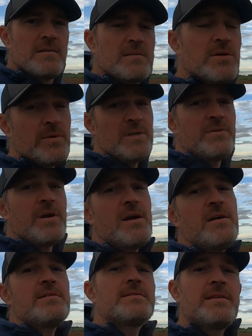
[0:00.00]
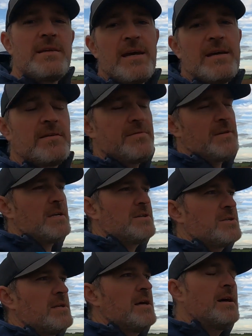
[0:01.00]
So in regards to the
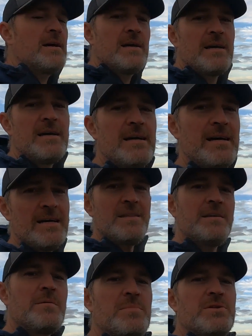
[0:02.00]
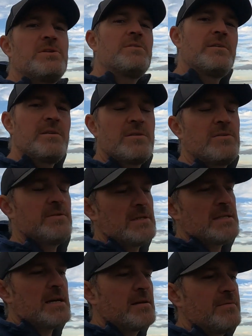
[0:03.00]
activation, I had the opportunity to do
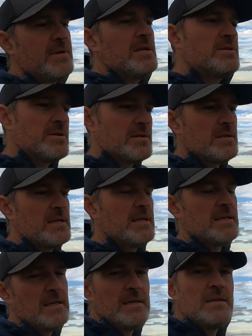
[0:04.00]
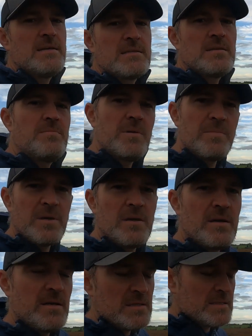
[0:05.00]
this activation today simply
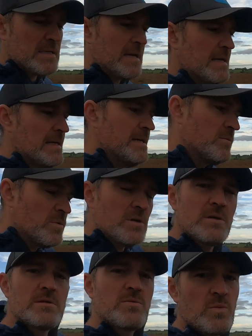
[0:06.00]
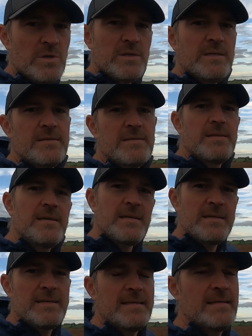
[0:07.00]
because I was working
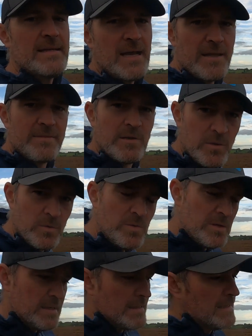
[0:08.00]
today in Athlone.